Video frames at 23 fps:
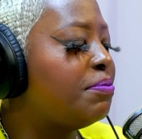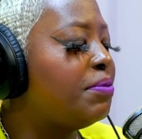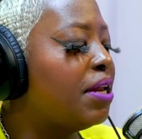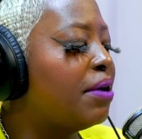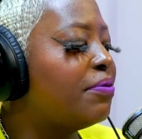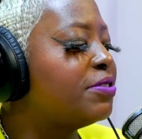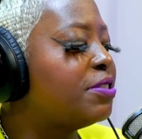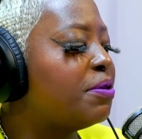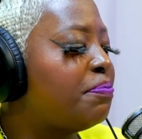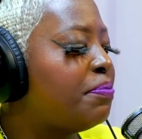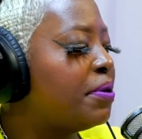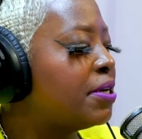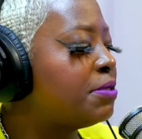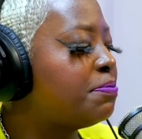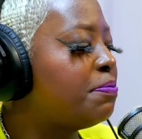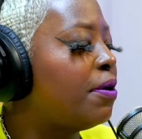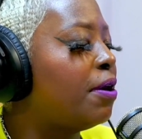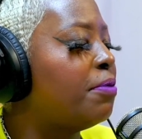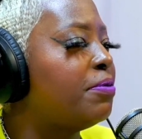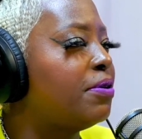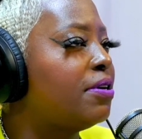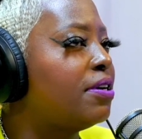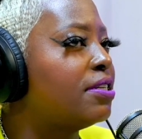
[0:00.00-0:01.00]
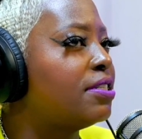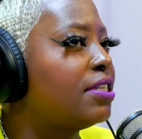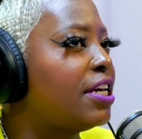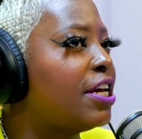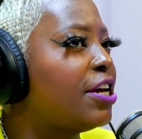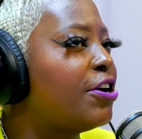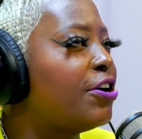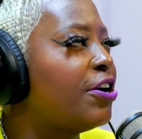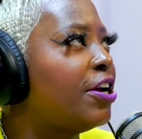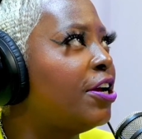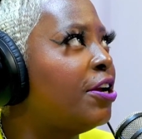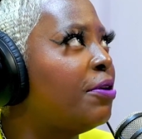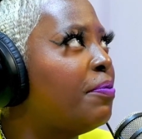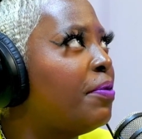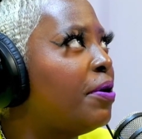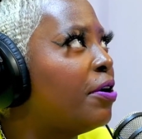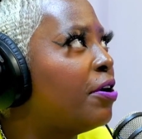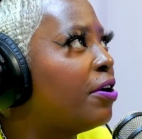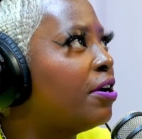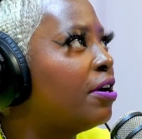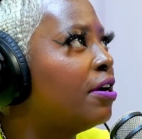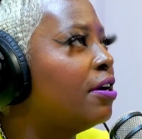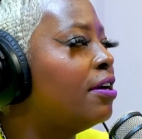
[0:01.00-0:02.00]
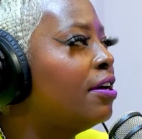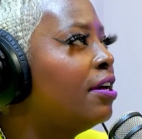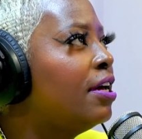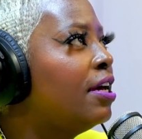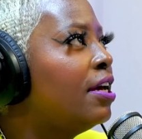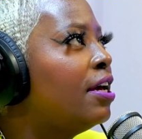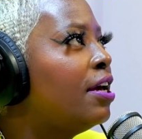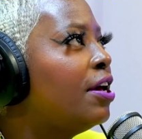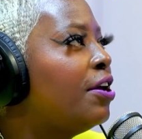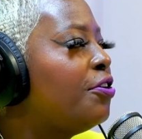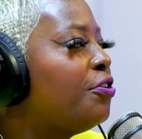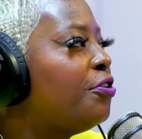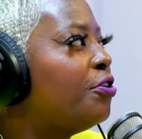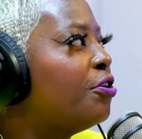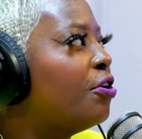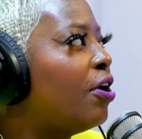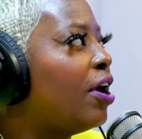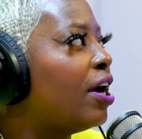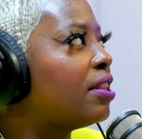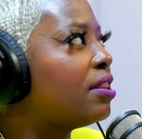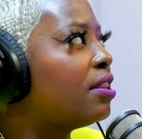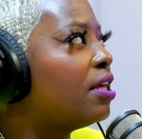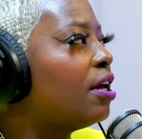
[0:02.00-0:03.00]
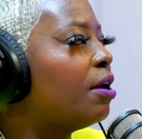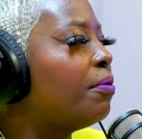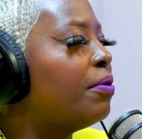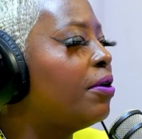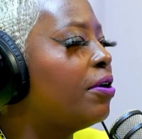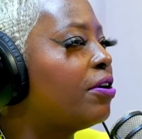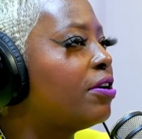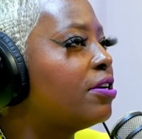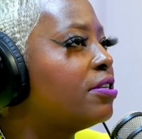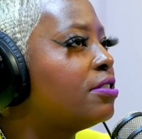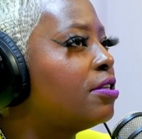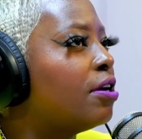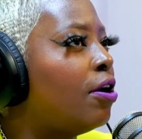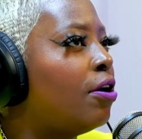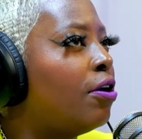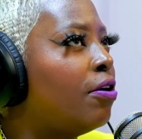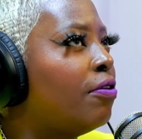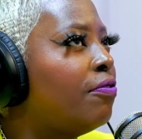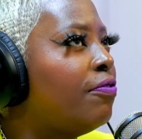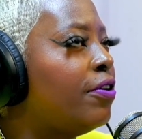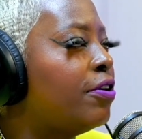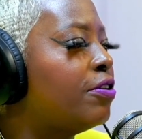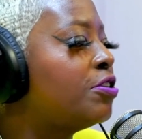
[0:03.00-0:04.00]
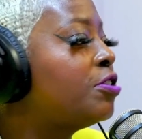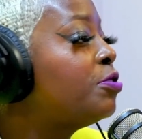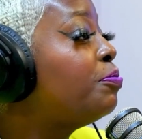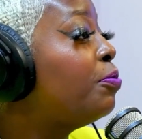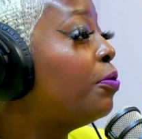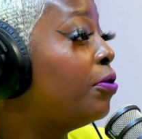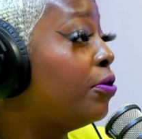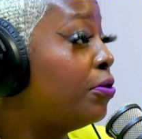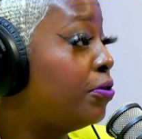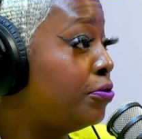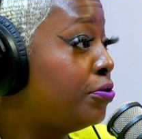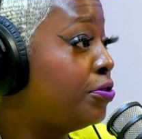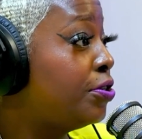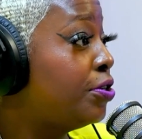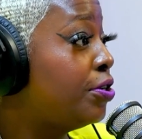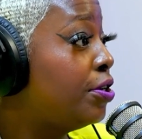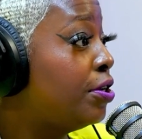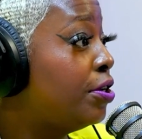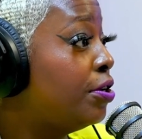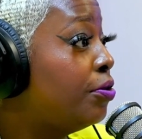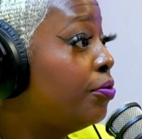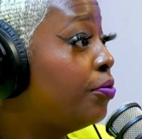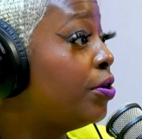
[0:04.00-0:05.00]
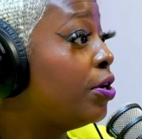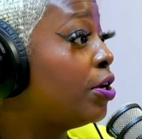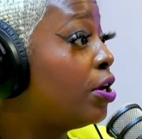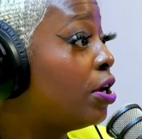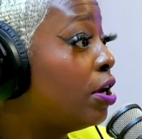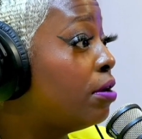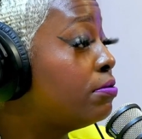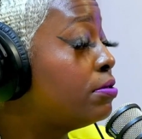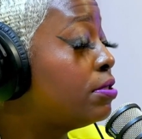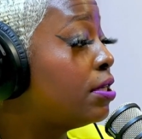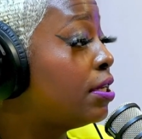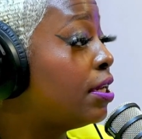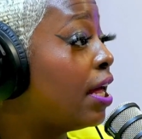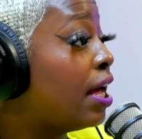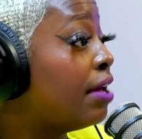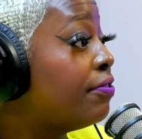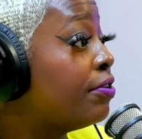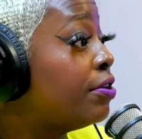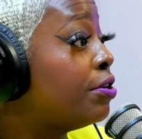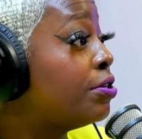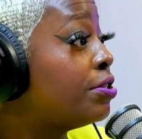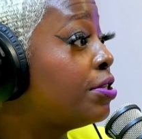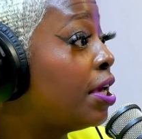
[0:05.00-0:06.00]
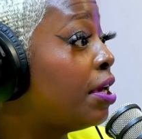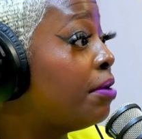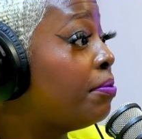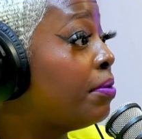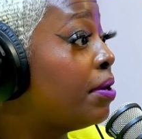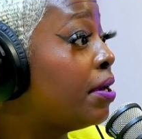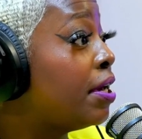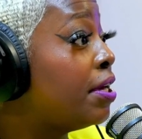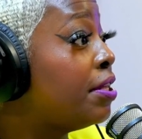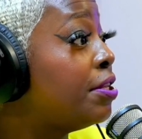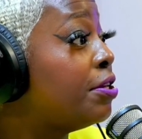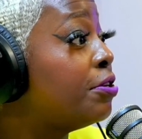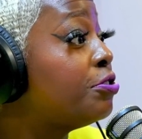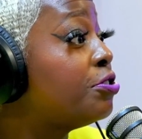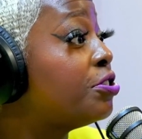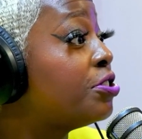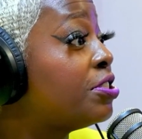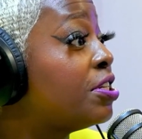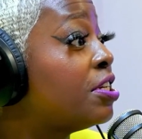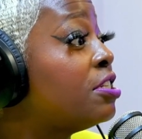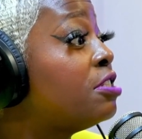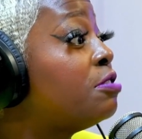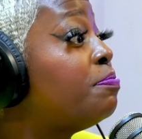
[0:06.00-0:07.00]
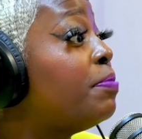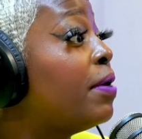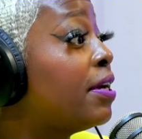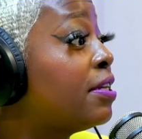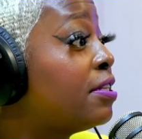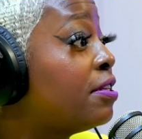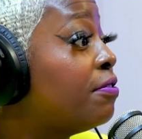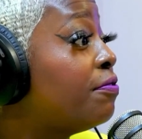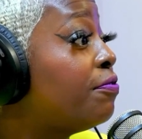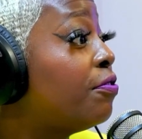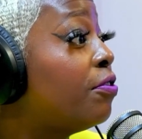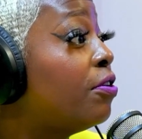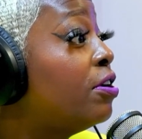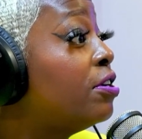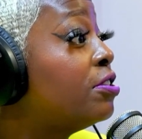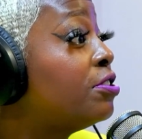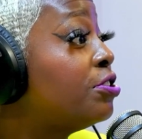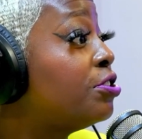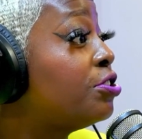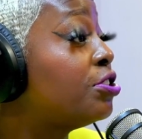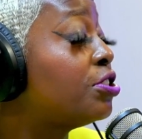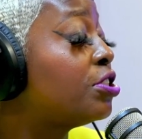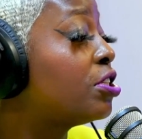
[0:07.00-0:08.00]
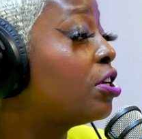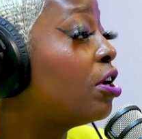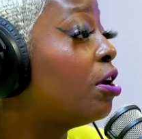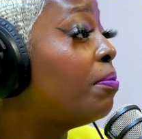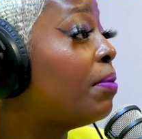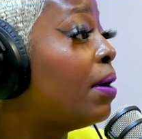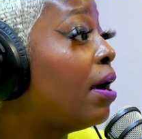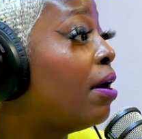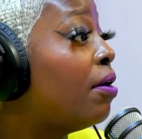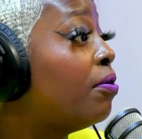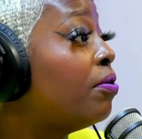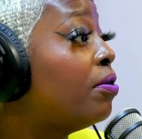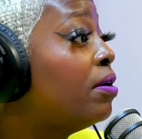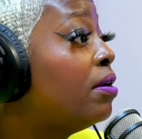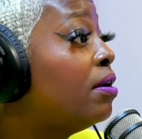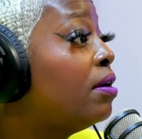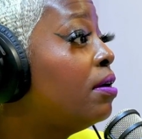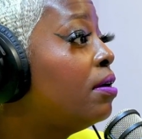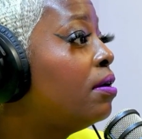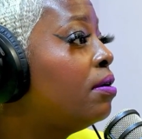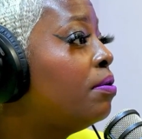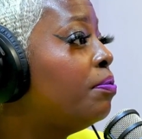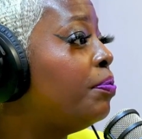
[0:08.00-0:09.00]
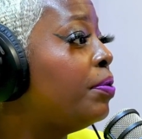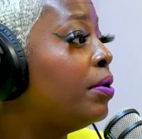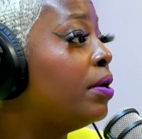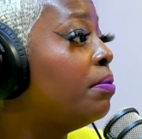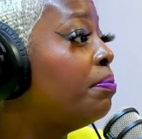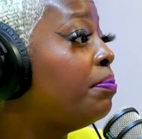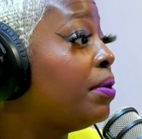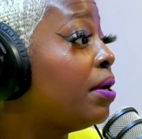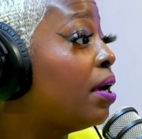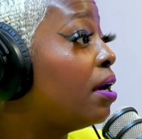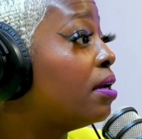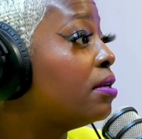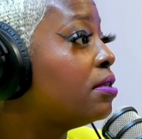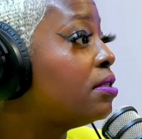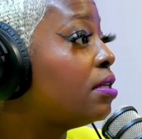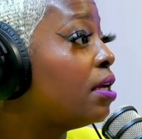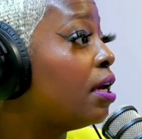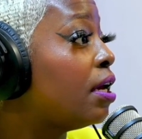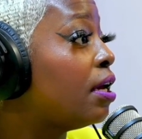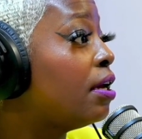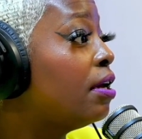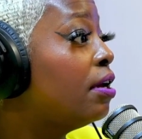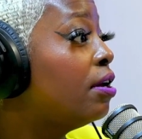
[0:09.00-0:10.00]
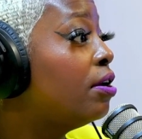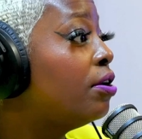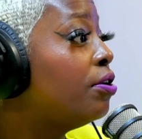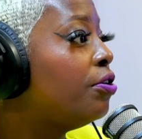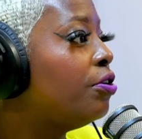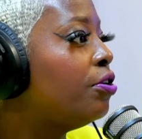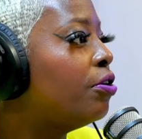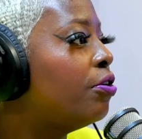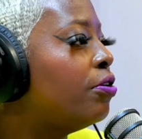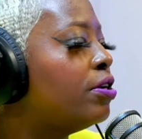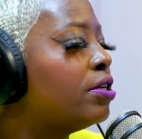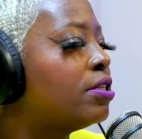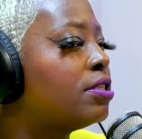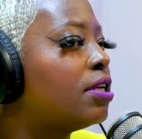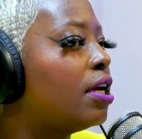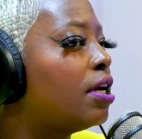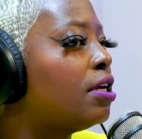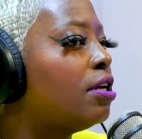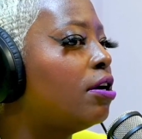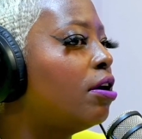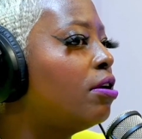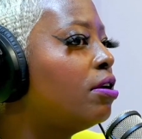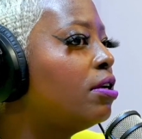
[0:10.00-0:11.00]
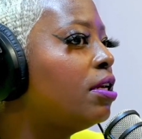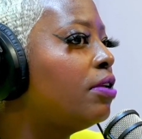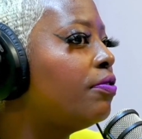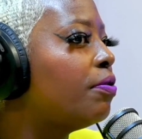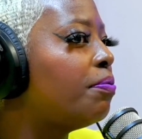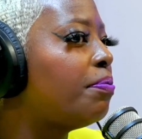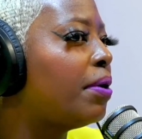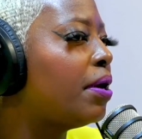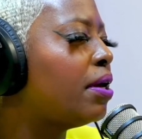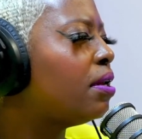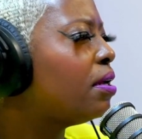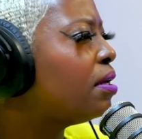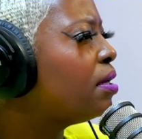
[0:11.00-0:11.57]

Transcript: me, that was the best part because here in America, I think Americans are very spoiled when it comes to live entertainment, and they're just expected for us to just come out being Beyonce, and it's like, y'all didn't even pay